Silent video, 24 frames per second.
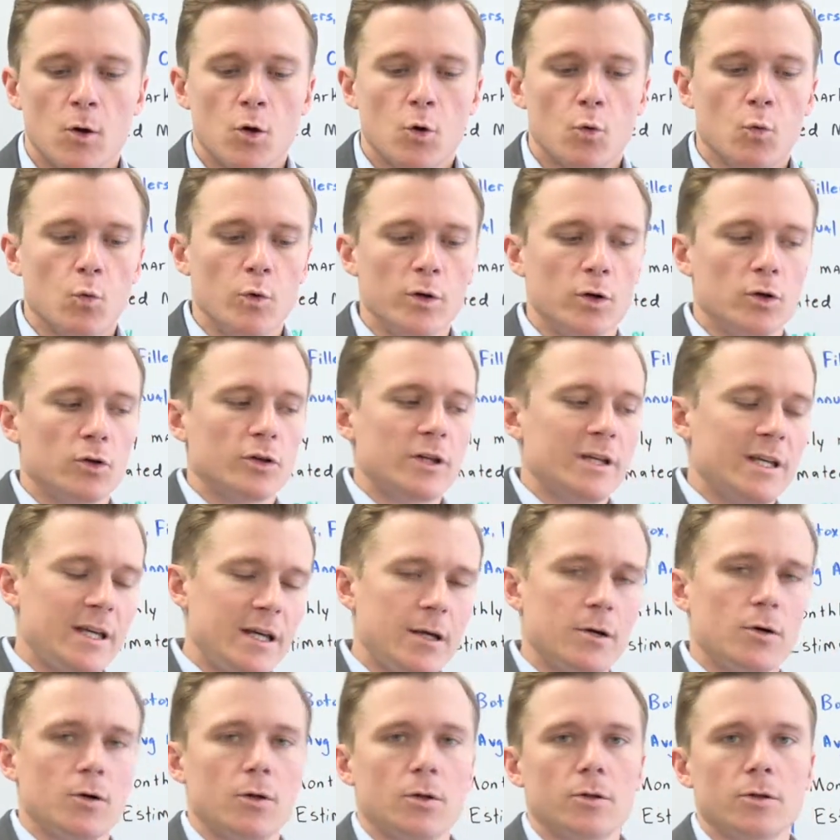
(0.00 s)
will
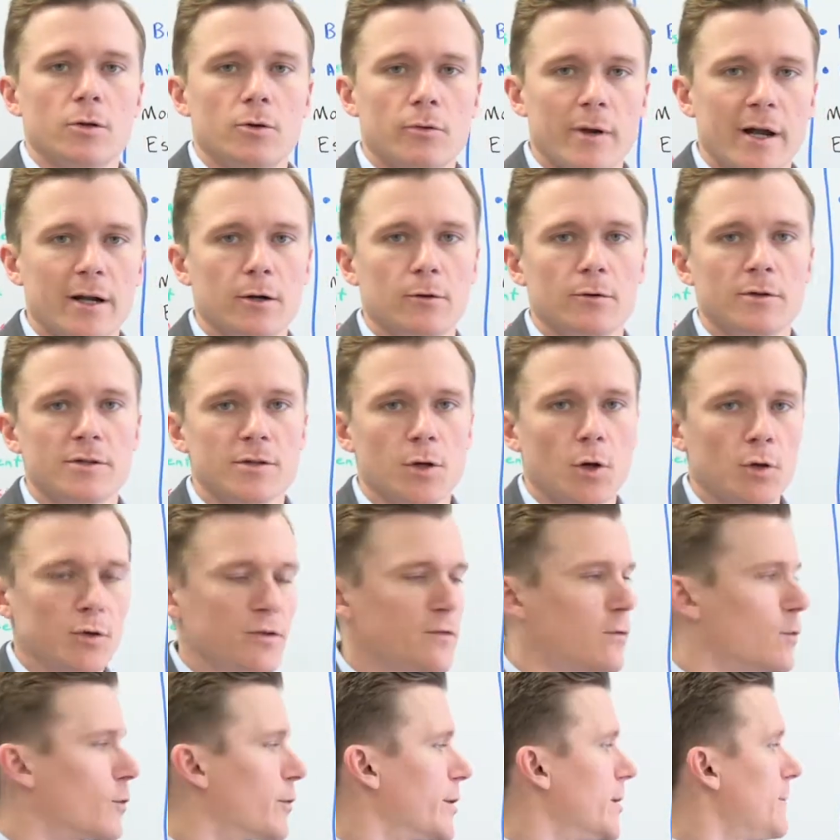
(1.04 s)
yield greater results
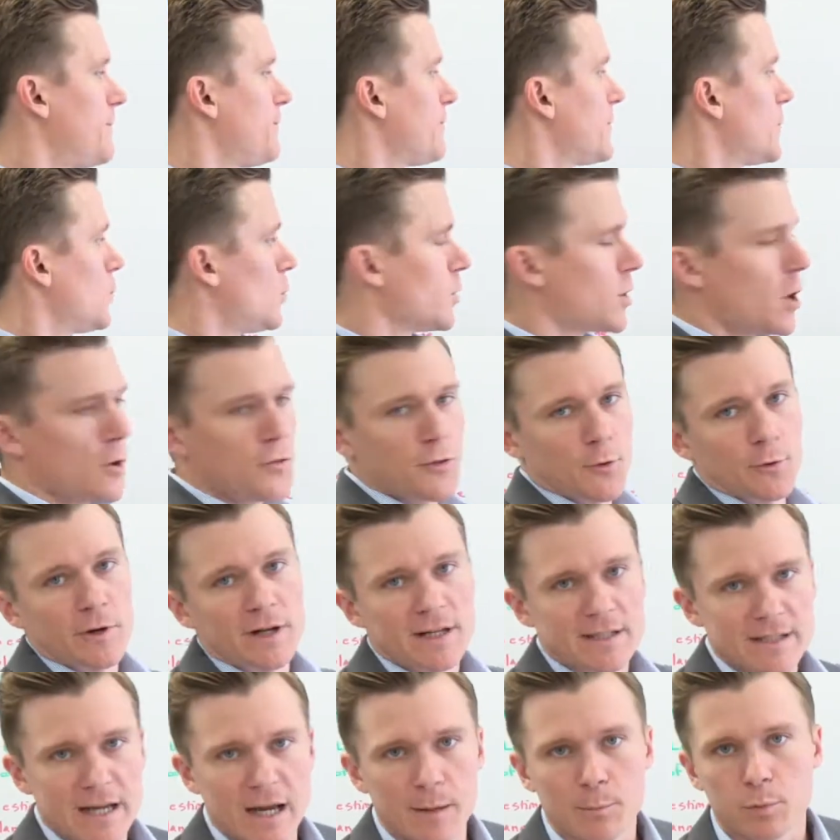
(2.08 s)
for you. We'll go through an
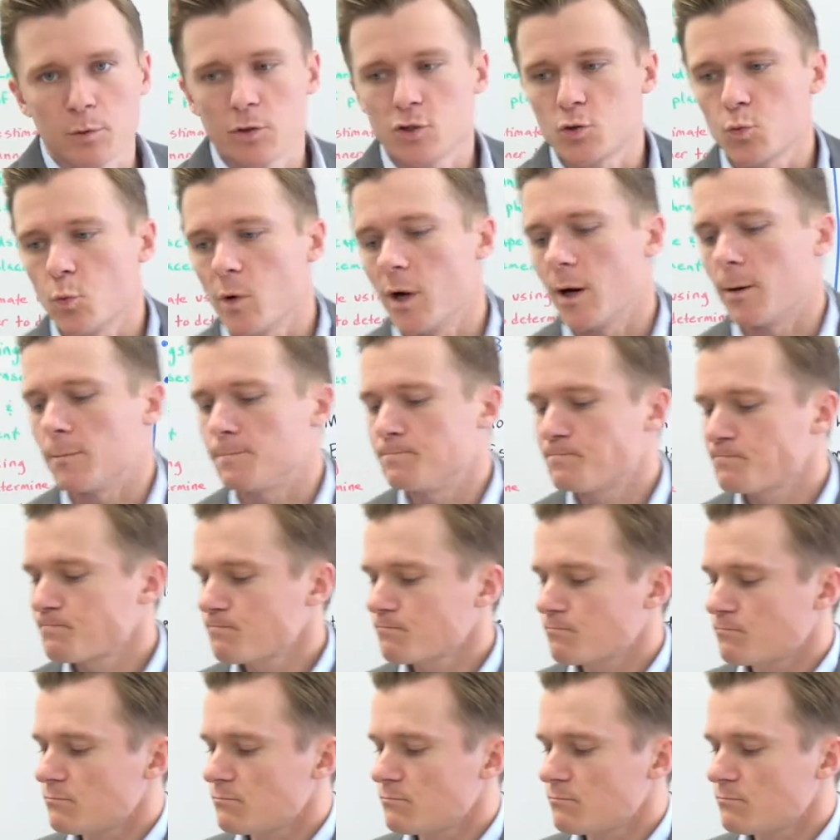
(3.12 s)
example as well.